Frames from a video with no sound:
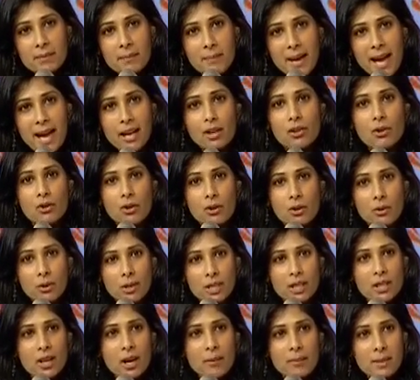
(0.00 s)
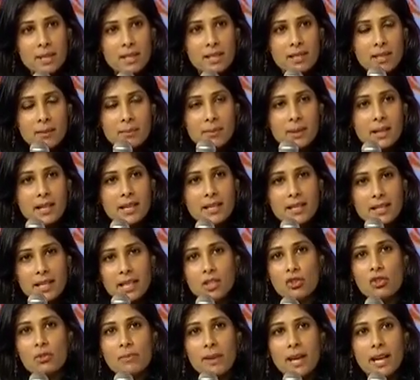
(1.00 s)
macroeconomic stabilization,